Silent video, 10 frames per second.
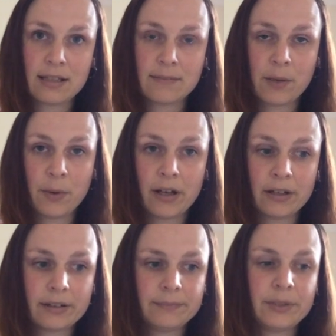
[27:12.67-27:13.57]
my
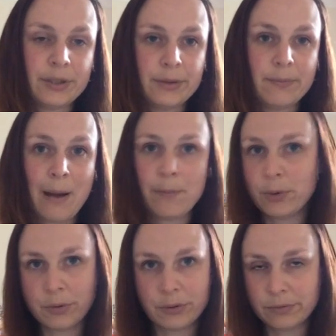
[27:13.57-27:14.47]
work to mount
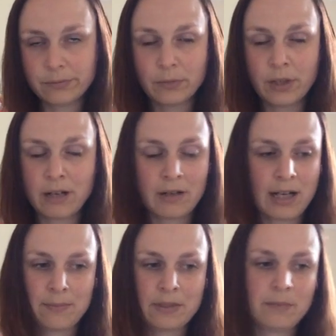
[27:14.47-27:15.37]
board or whatever I
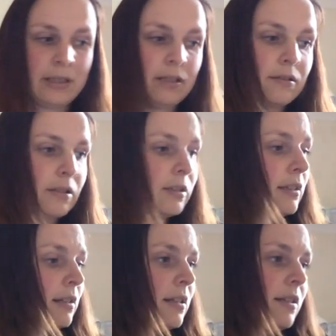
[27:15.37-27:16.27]
happen to be using.
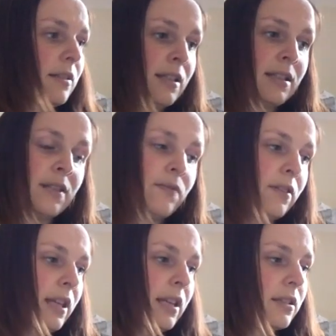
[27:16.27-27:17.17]
So there's
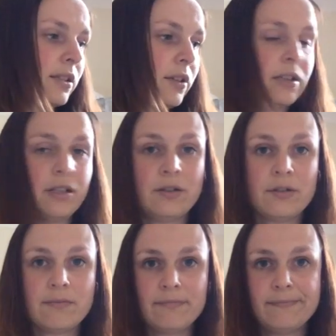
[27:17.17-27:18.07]
different things that you can
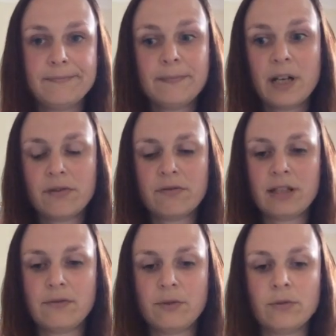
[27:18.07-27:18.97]
use pearl
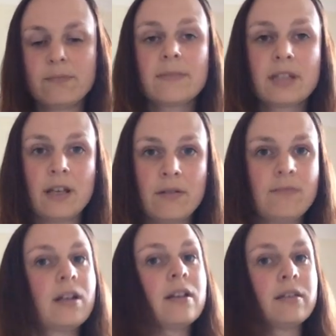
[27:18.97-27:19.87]
threads for. So
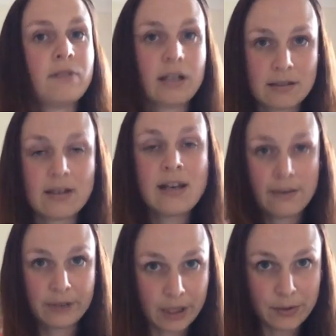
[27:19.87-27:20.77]
threads
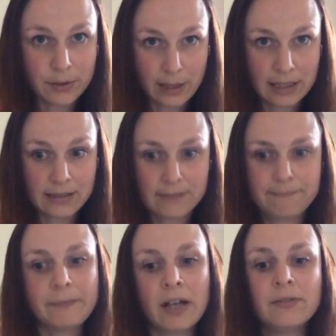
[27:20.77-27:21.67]
never go to waste,
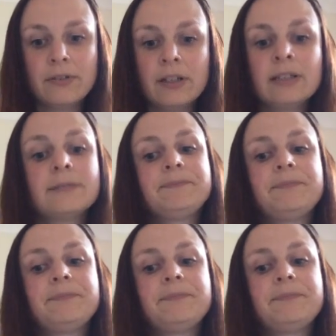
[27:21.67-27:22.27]
I find.